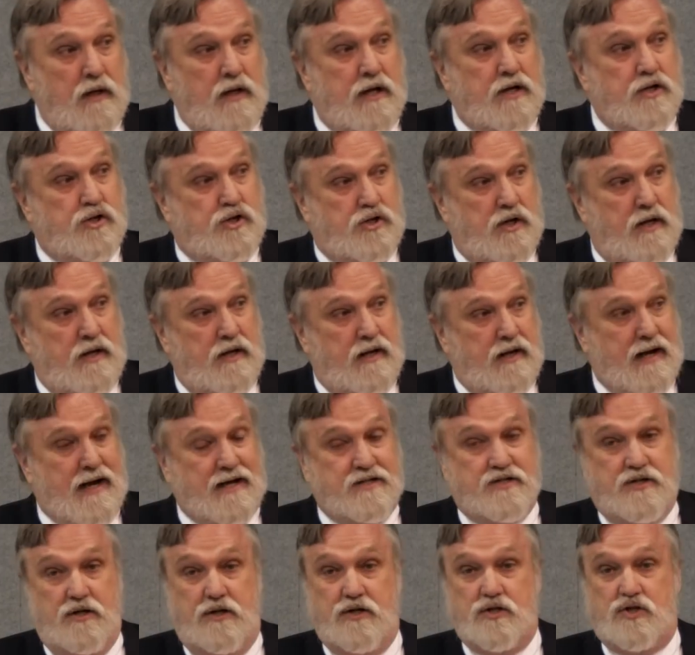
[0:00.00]
In, in
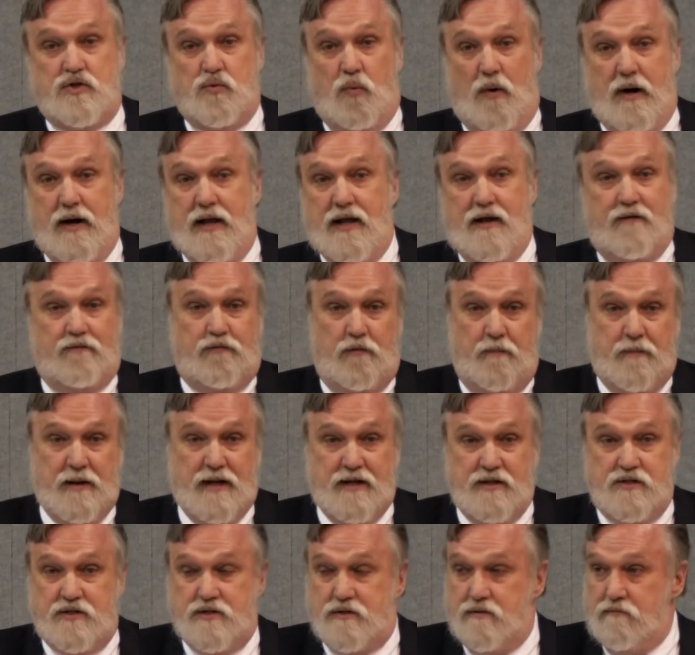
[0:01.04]
Exodus twenty, it
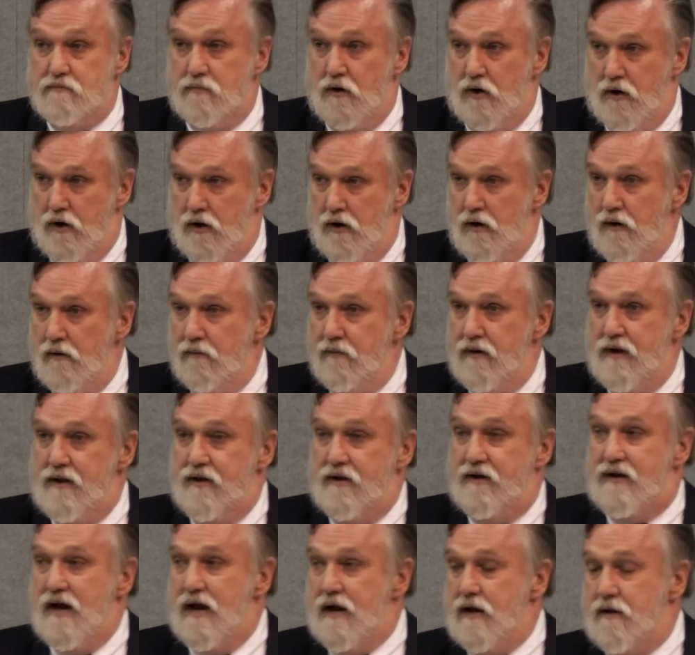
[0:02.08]
forbids murder in
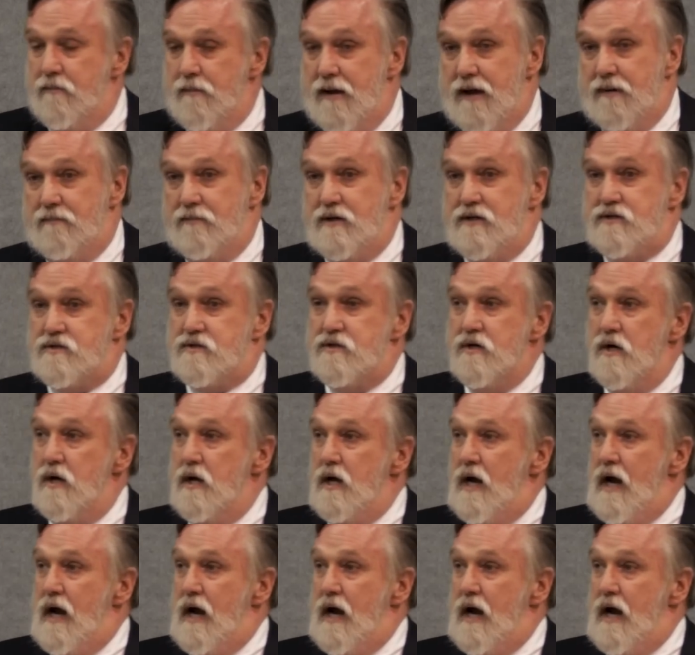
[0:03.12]
the Ten Commandments.